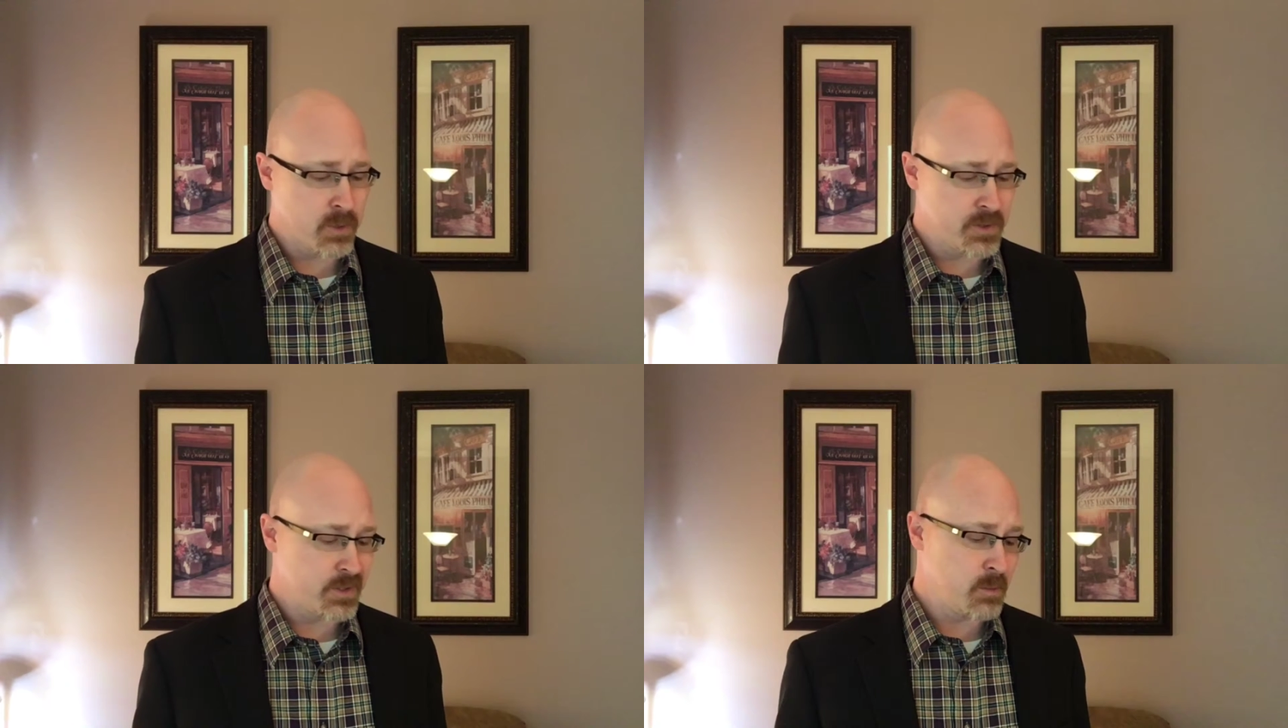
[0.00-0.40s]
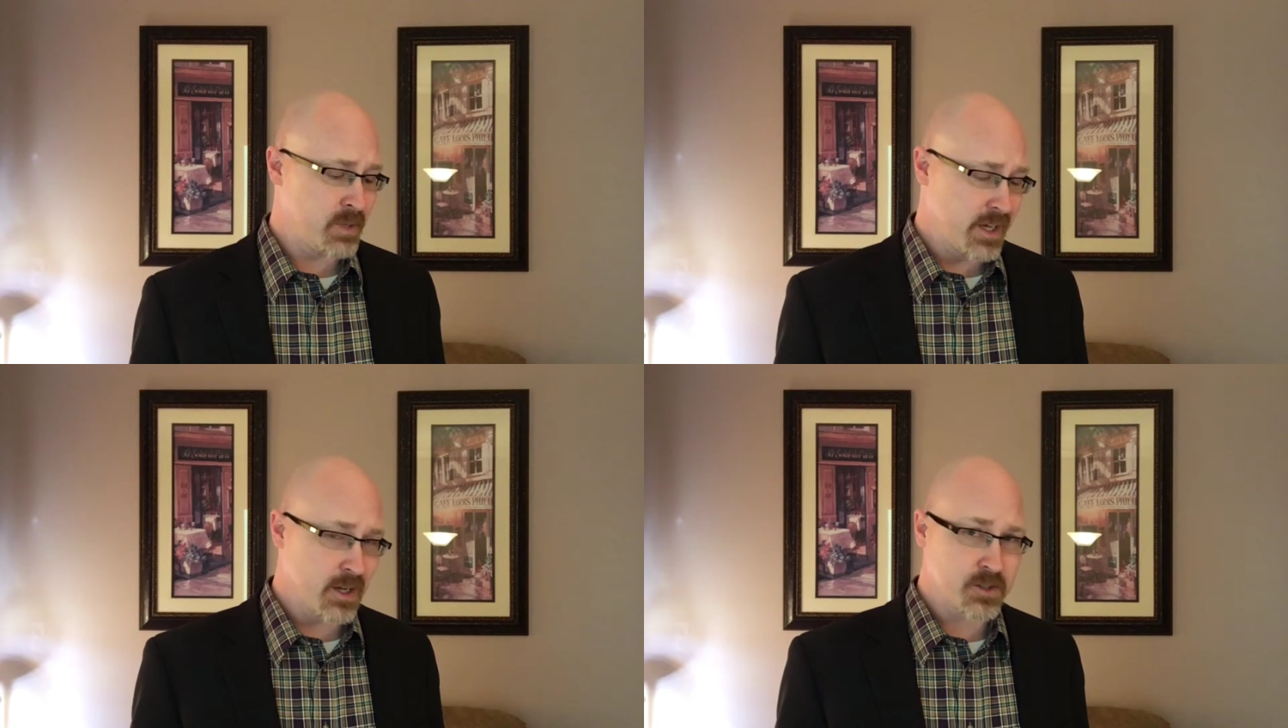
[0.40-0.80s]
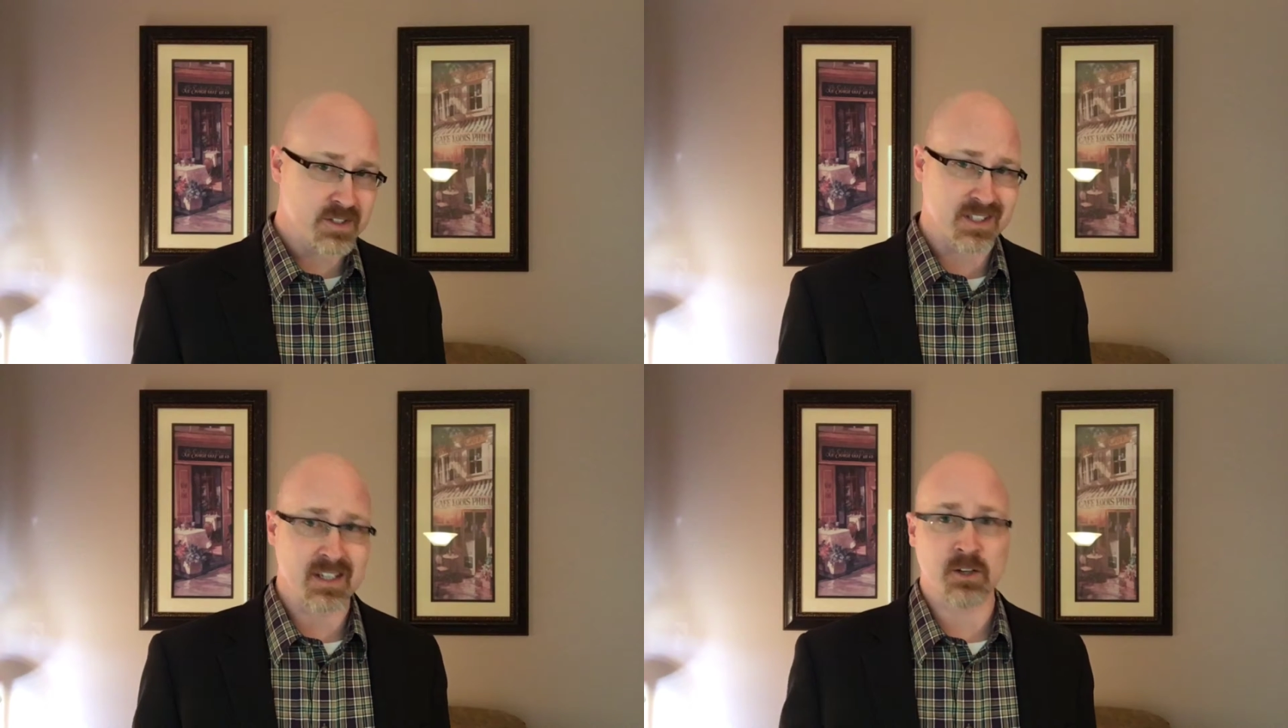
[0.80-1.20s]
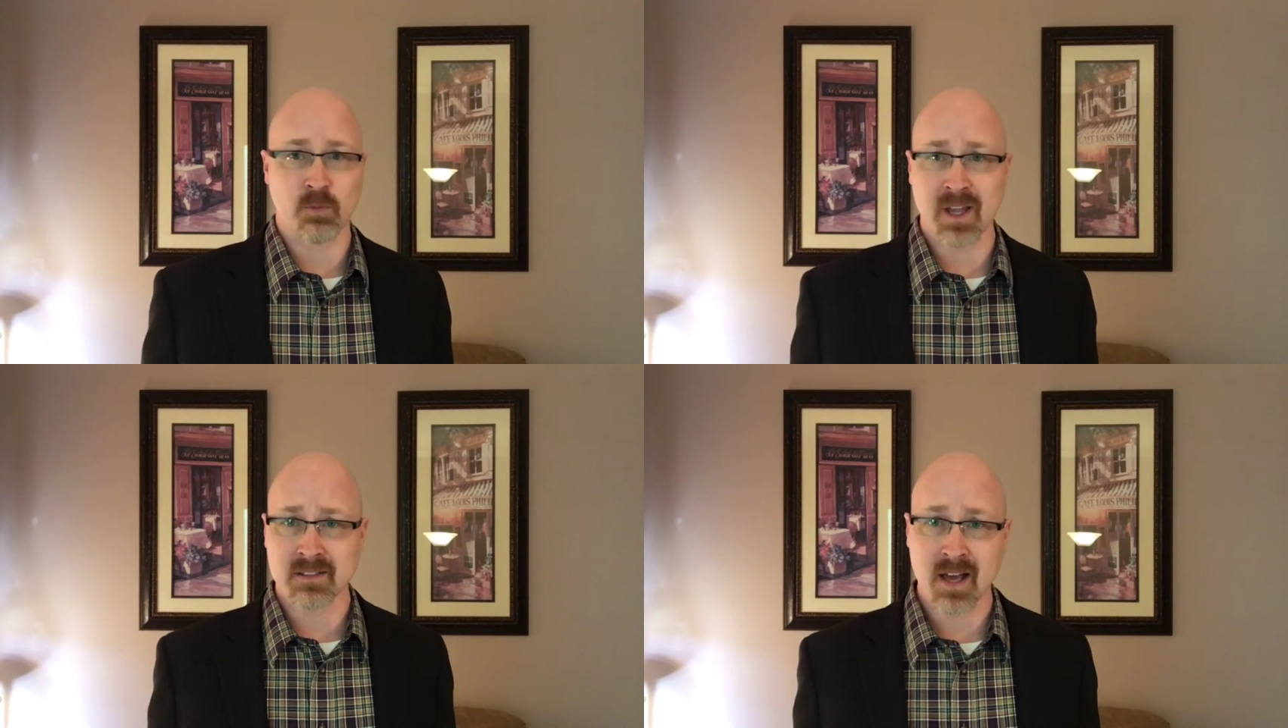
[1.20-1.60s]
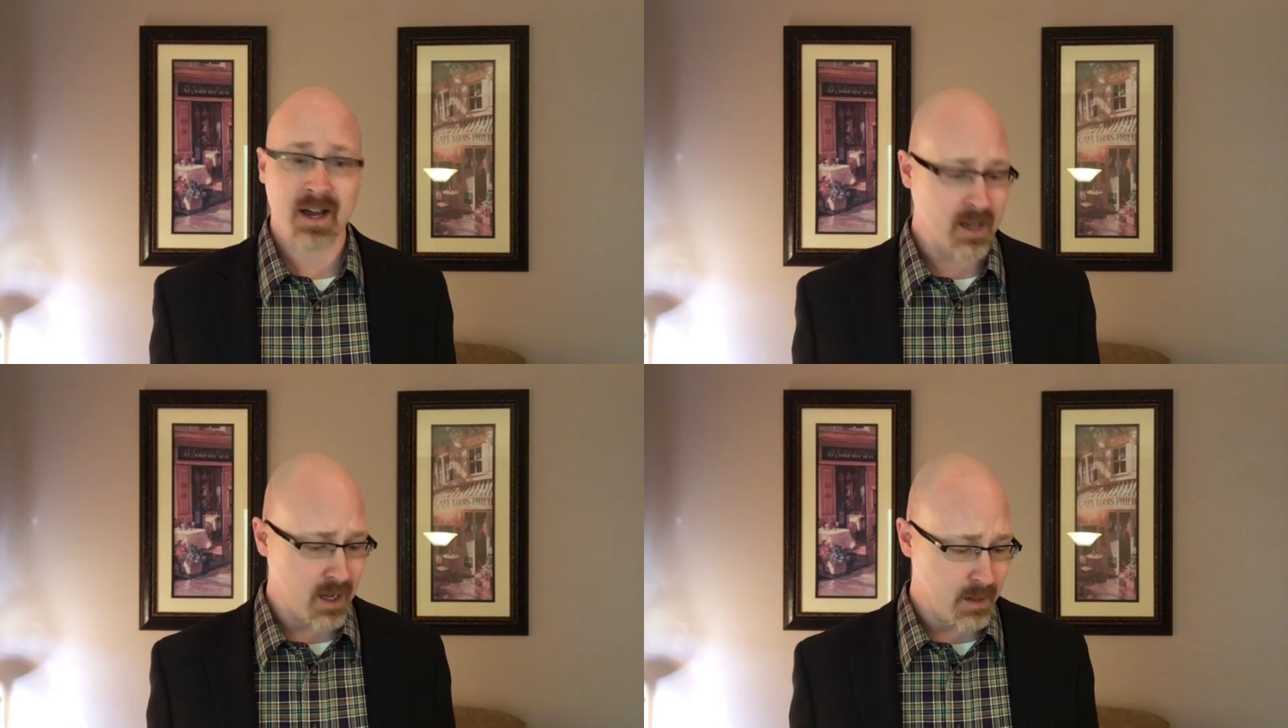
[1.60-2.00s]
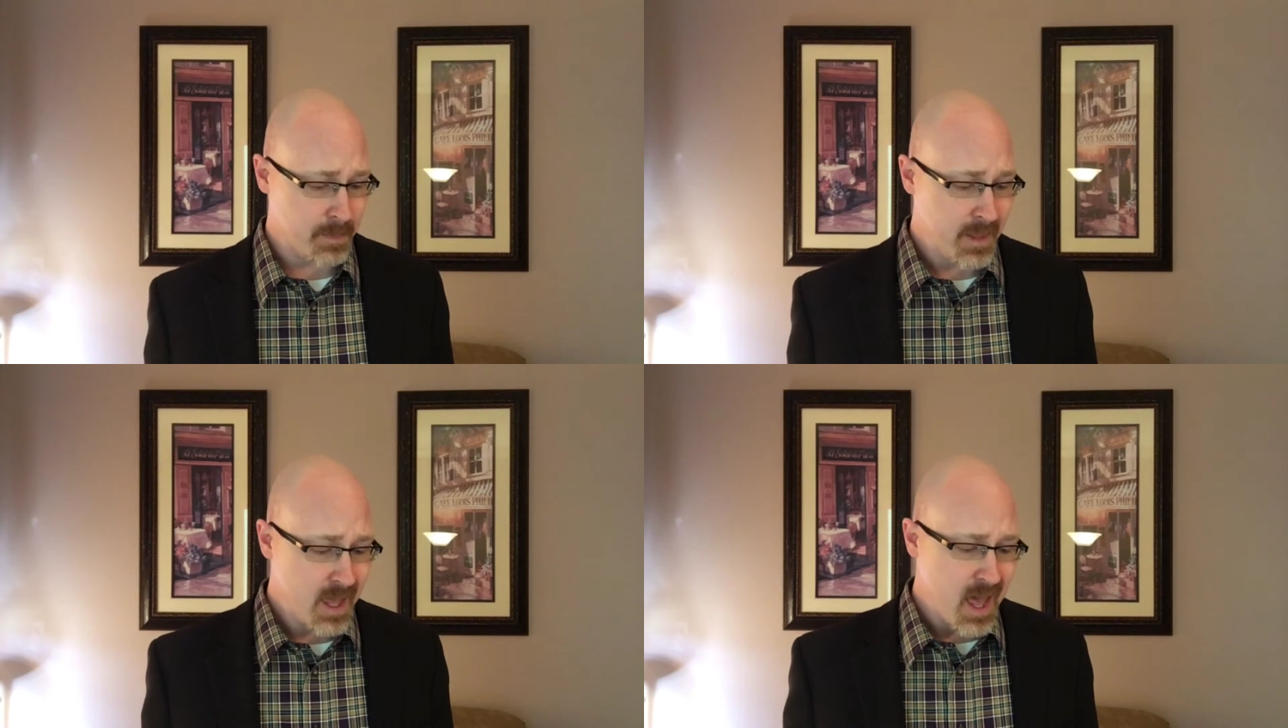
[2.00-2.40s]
both in the BLC and at rent.com,